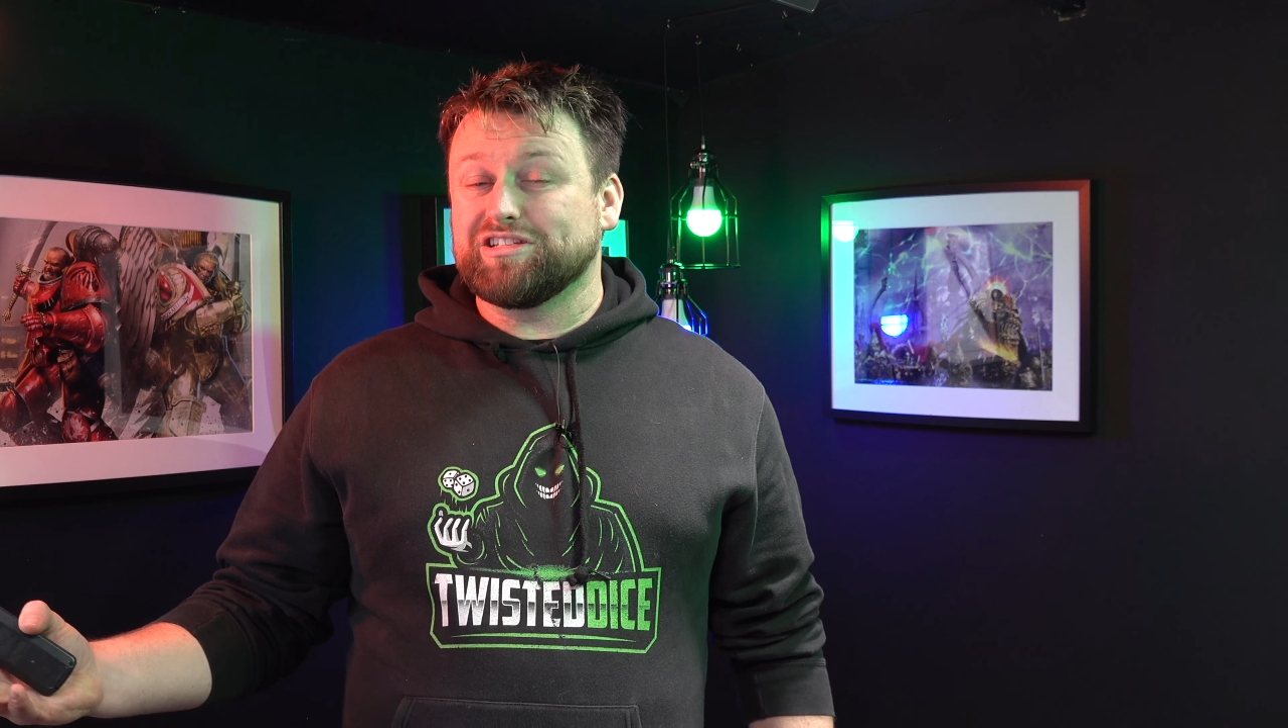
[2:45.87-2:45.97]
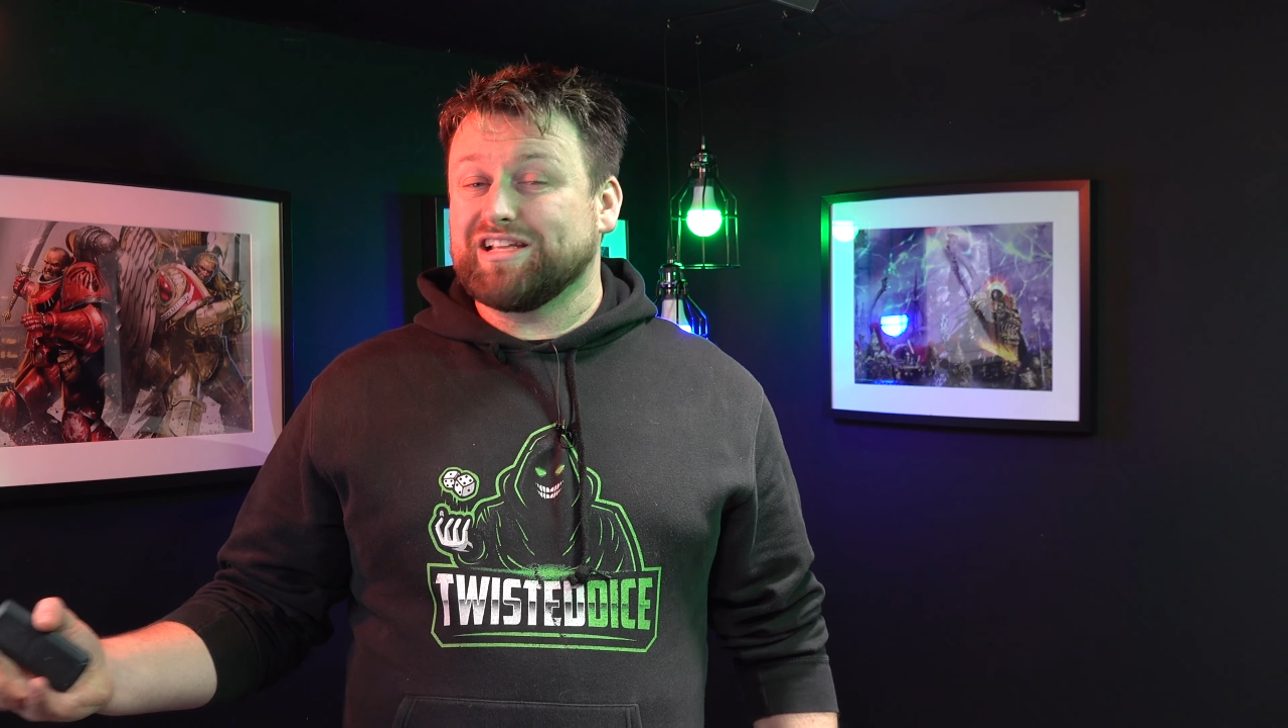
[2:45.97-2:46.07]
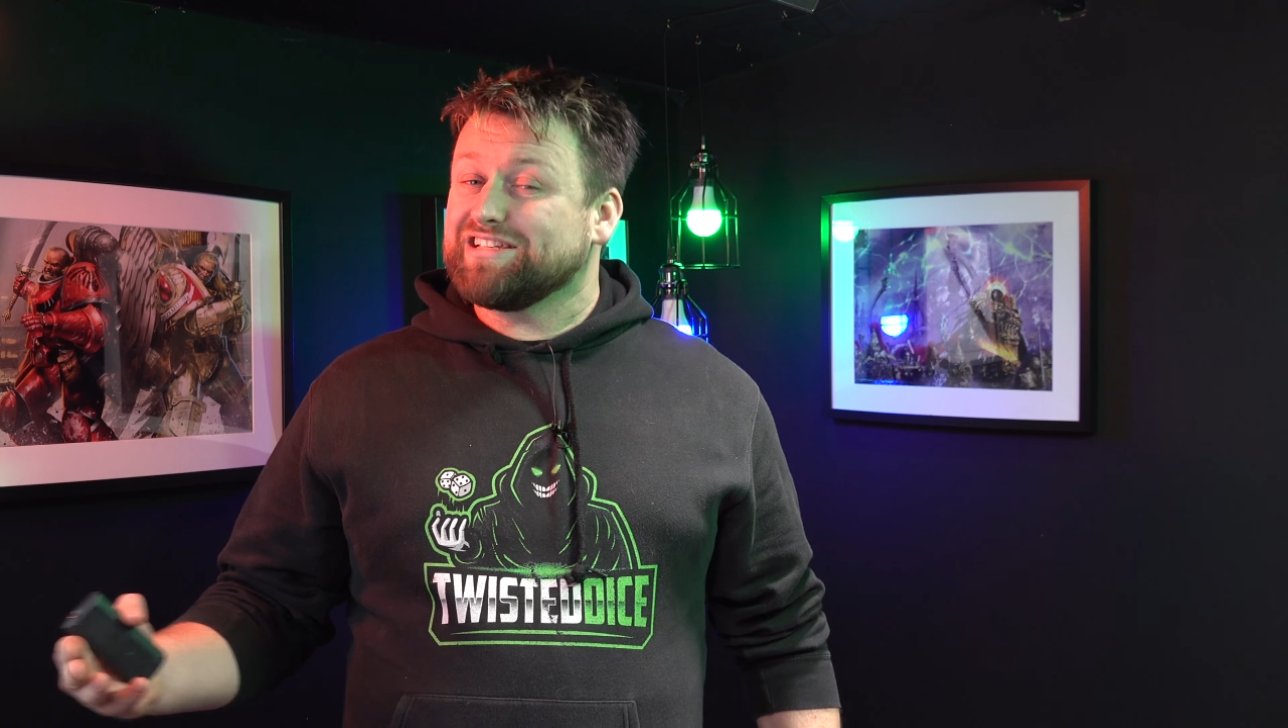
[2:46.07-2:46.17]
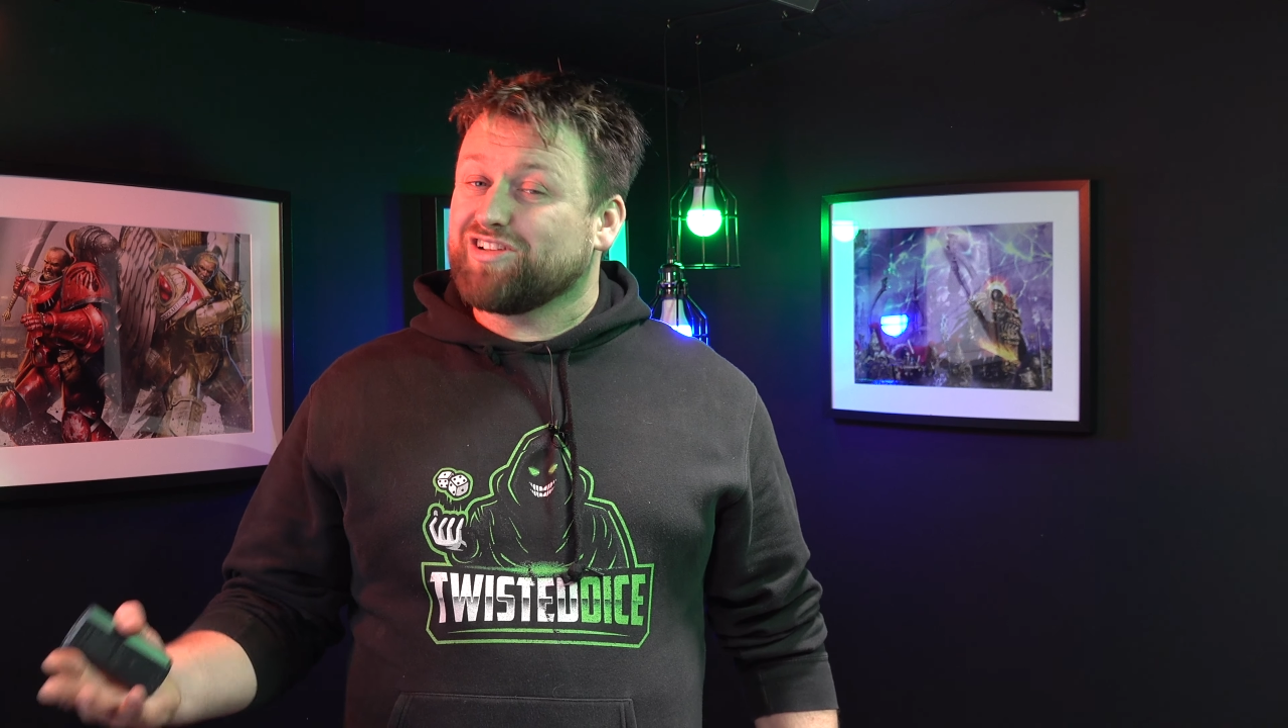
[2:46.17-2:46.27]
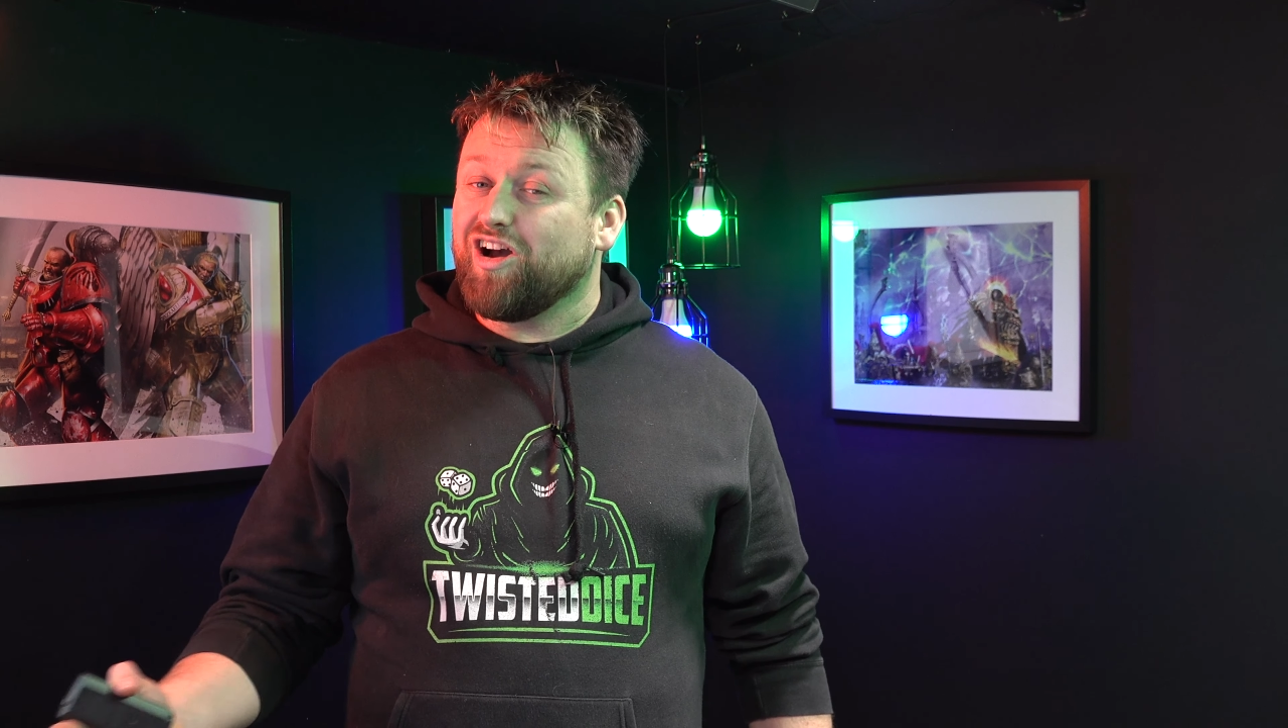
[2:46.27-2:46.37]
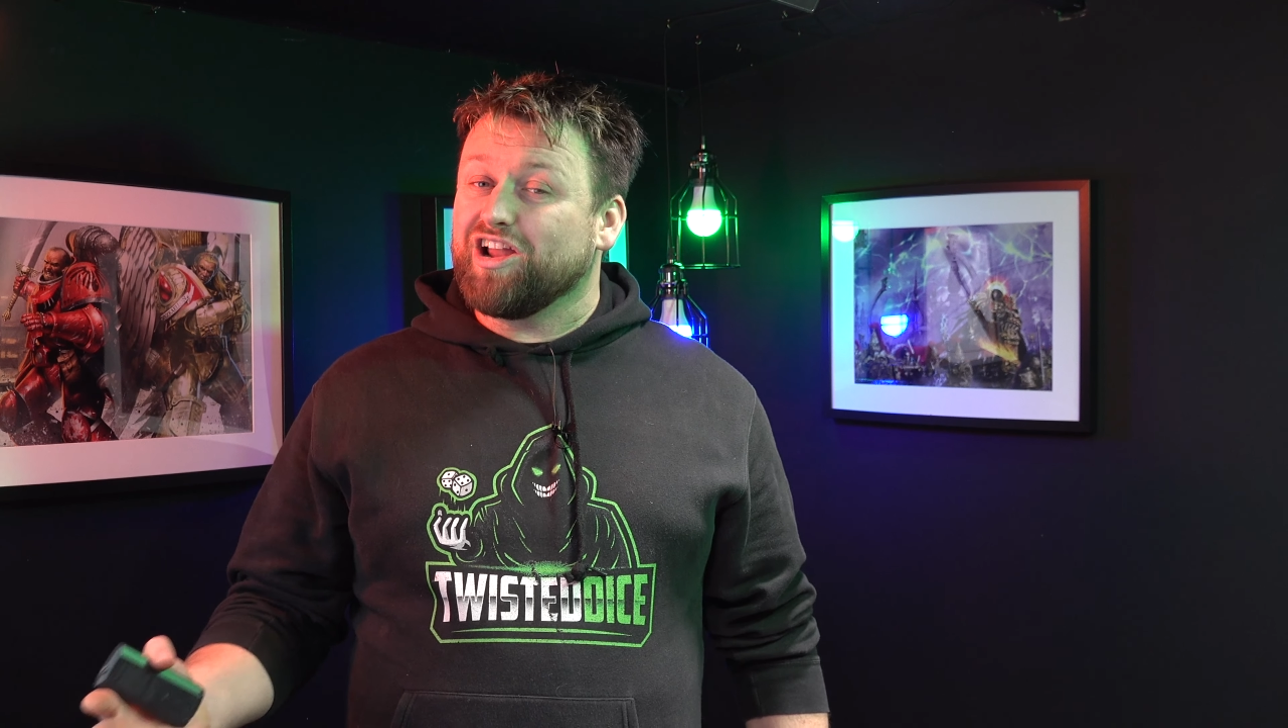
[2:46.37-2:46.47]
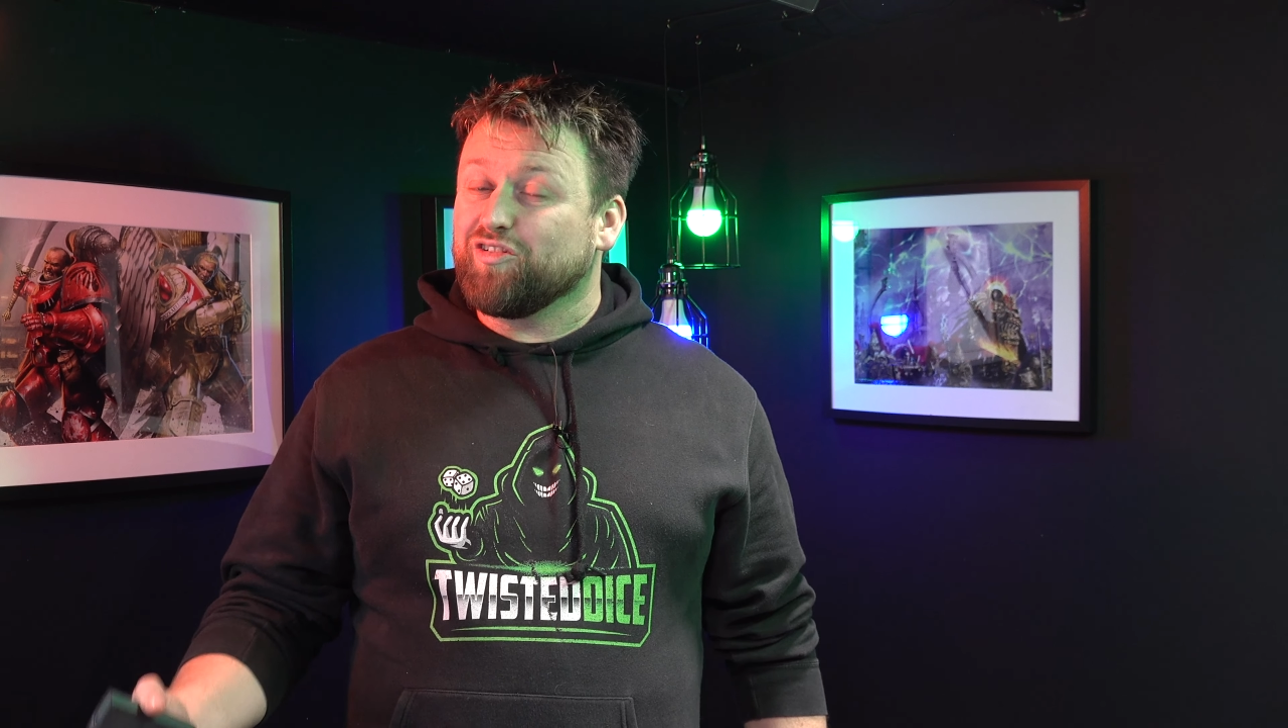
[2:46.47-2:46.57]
so that's kind